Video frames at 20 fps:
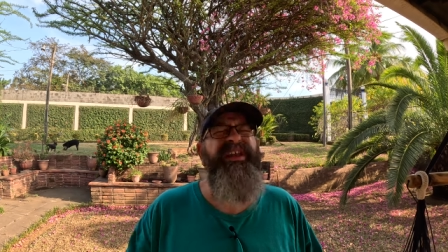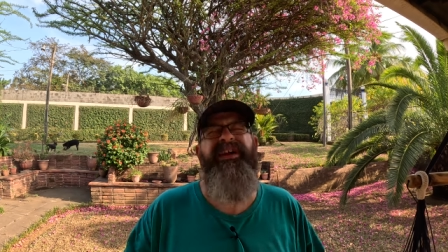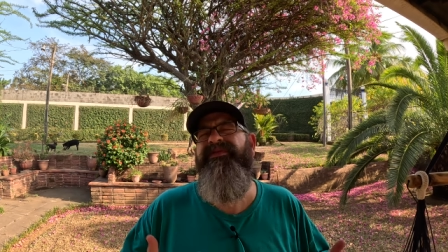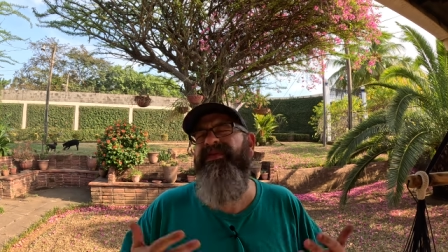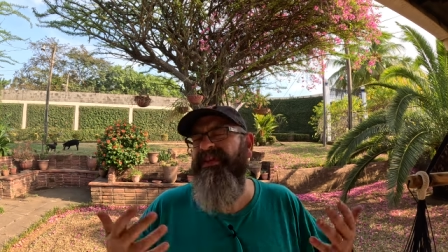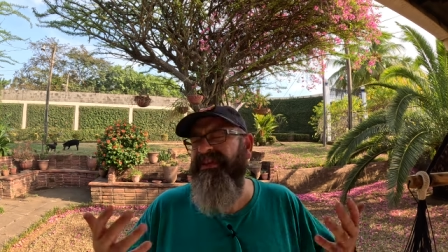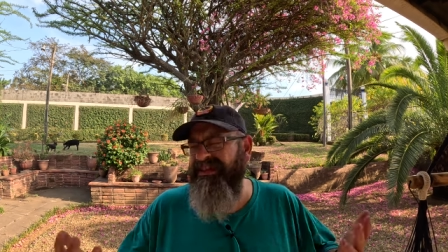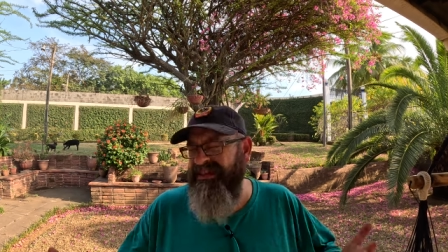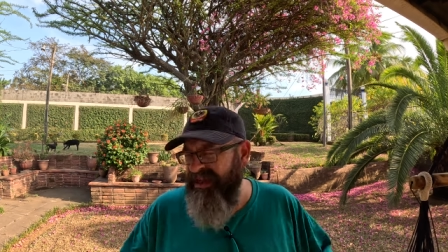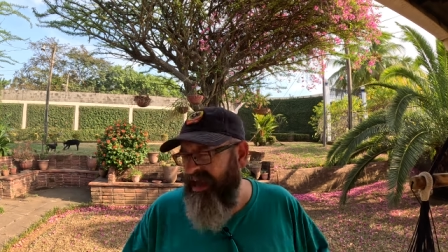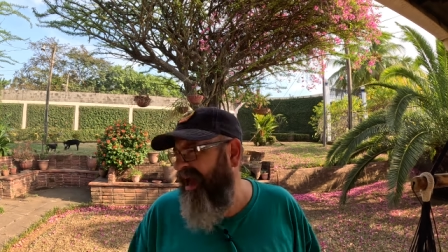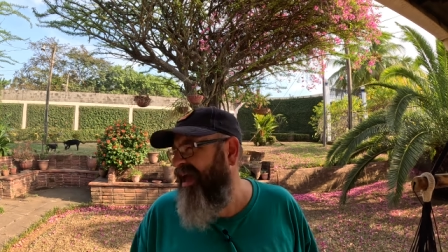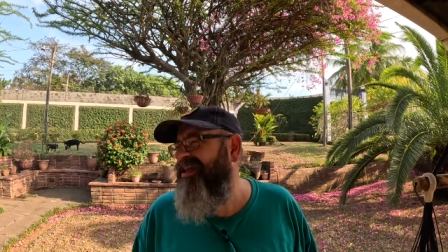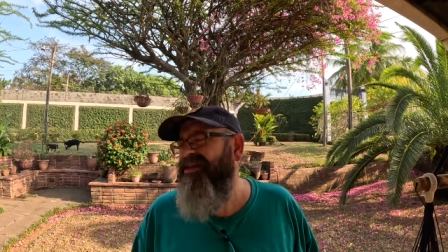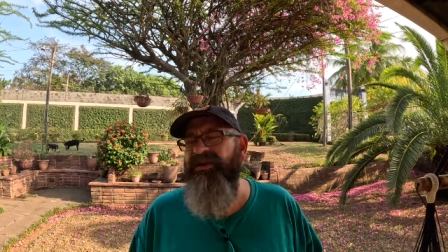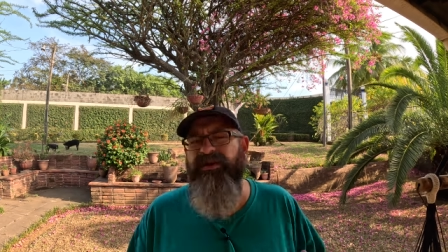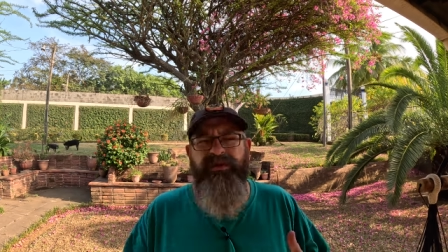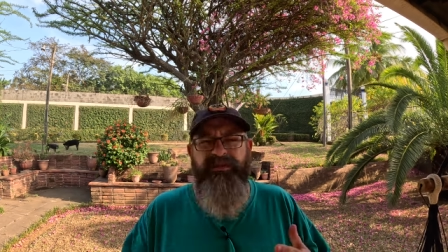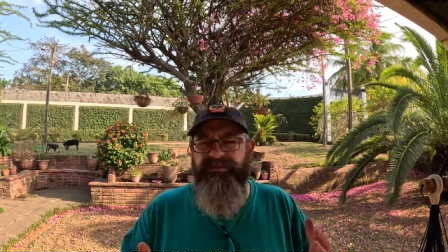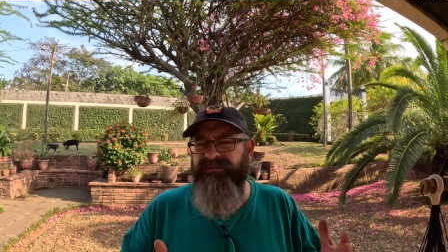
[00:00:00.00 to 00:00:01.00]
If it's not,
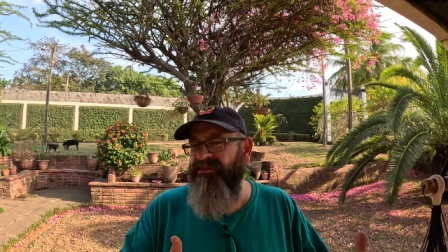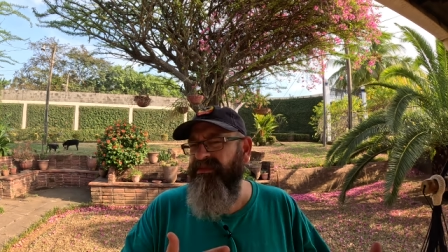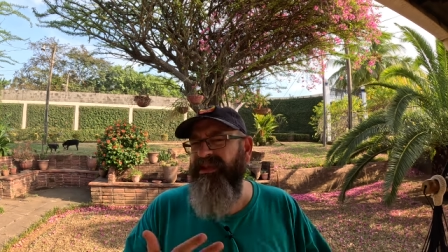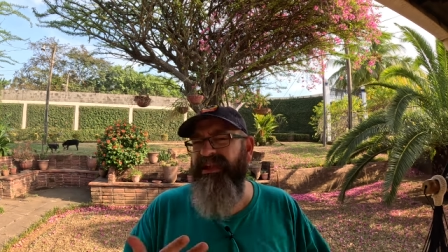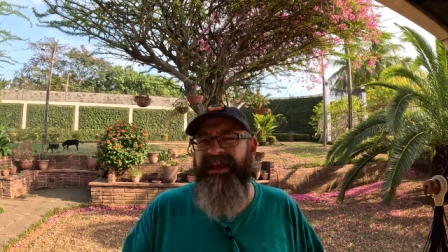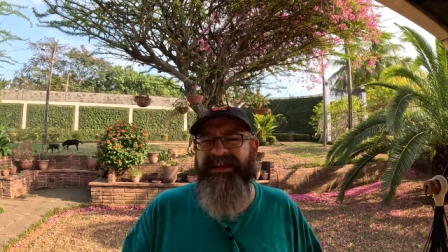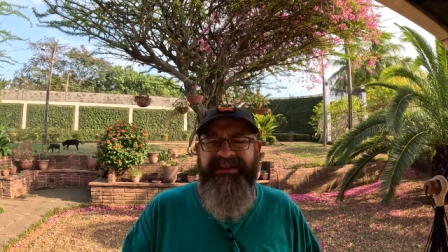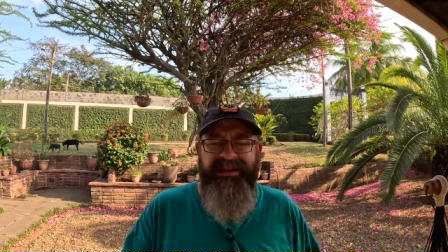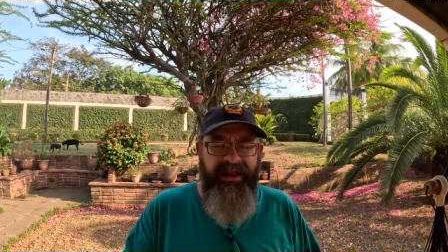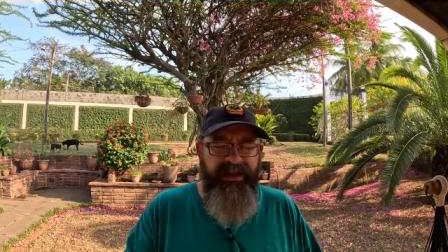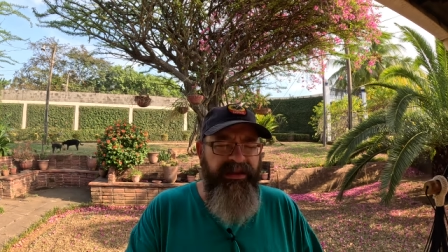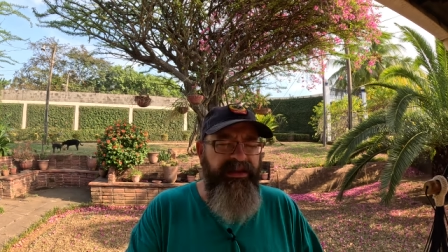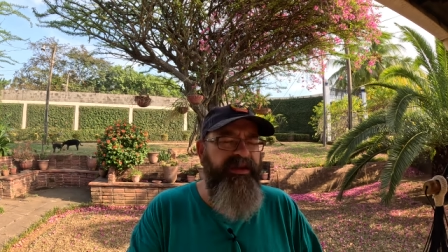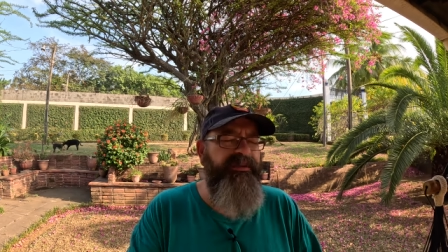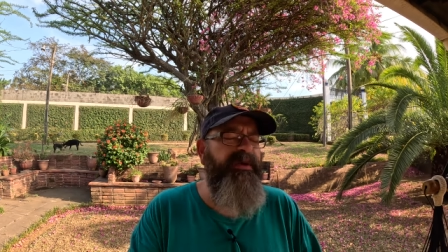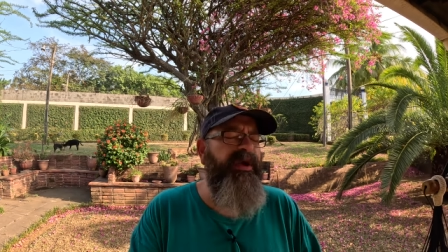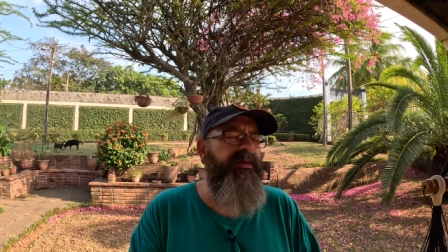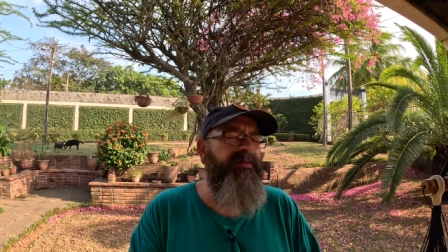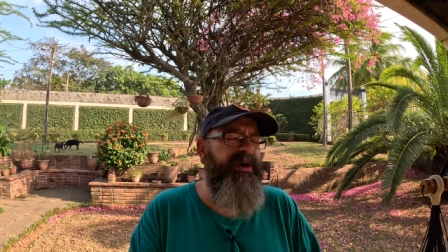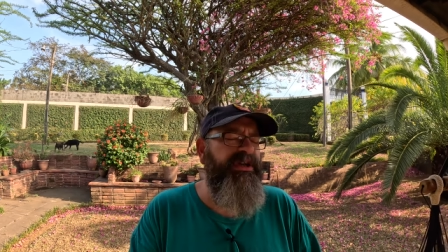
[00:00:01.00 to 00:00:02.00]
you're less likely to
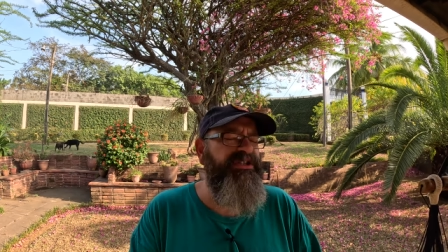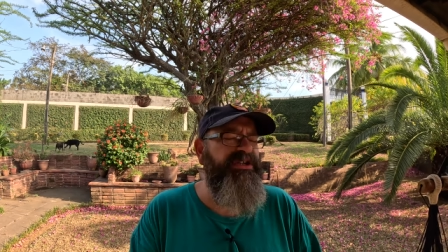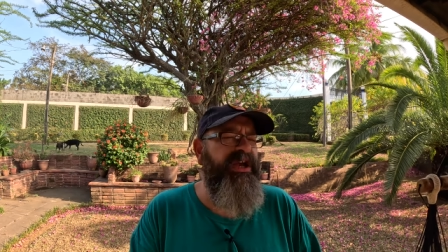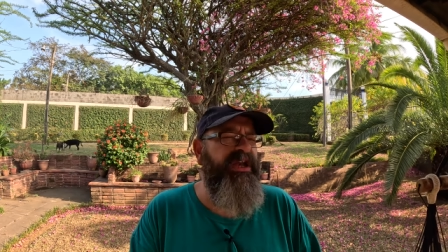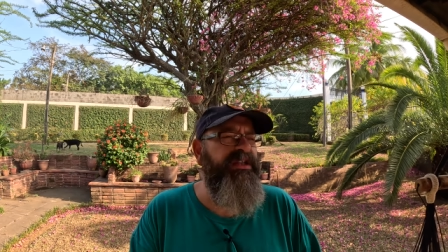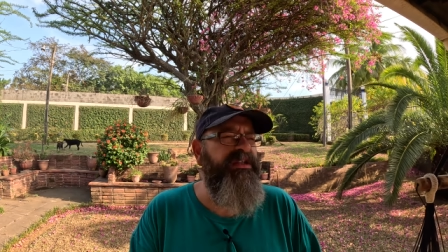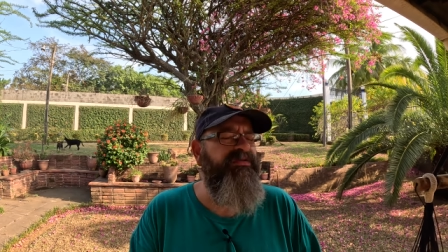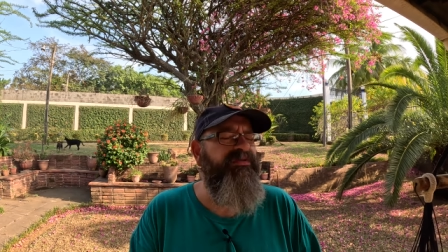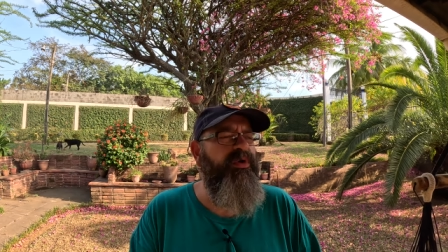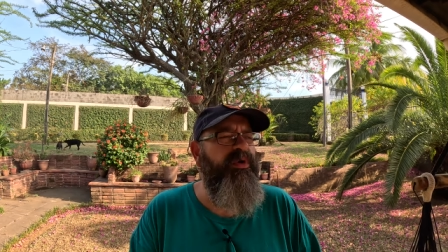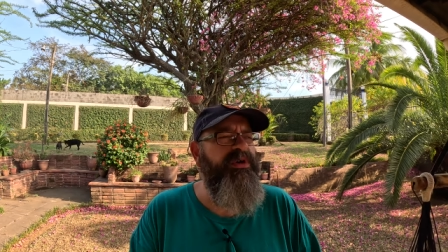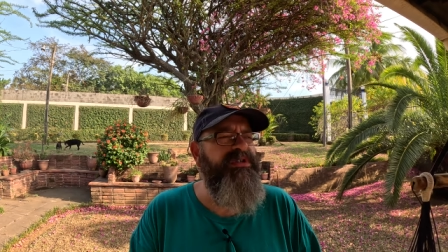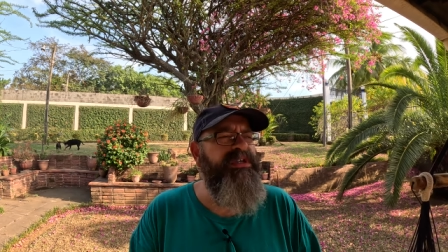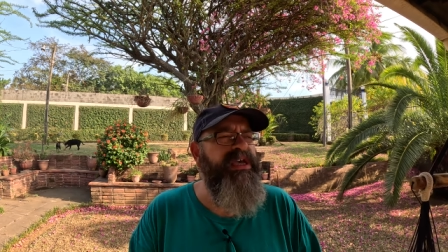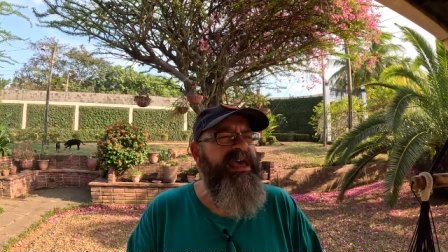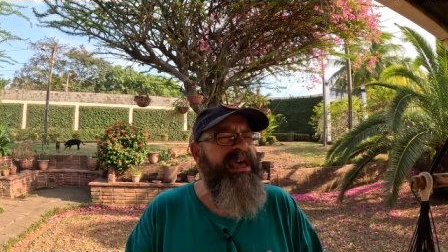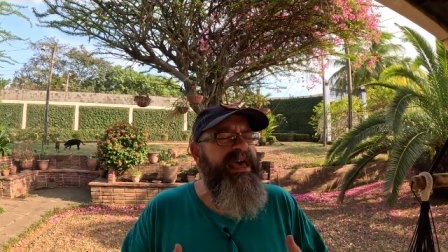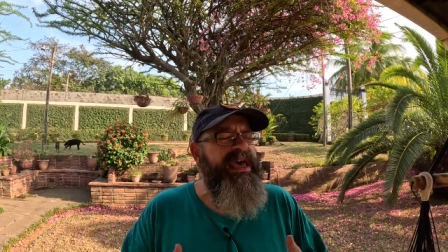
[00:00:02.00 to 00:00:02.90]
be on my channel, of course.